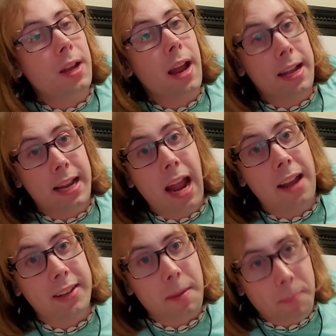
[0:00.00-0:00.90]
and he had
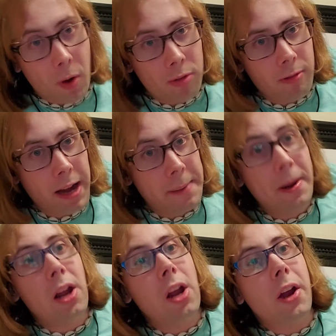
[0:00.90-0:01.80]
to get both right
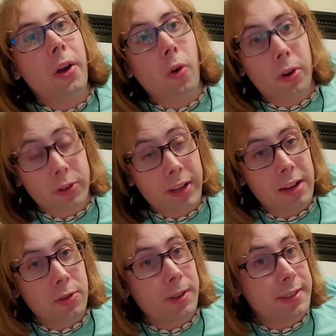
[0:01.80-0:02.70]
in order to get
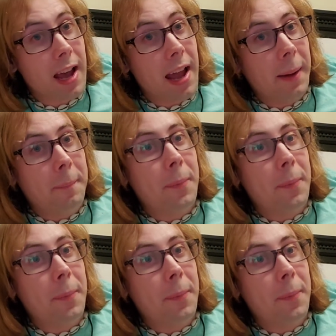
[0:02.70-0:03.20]
to a tie.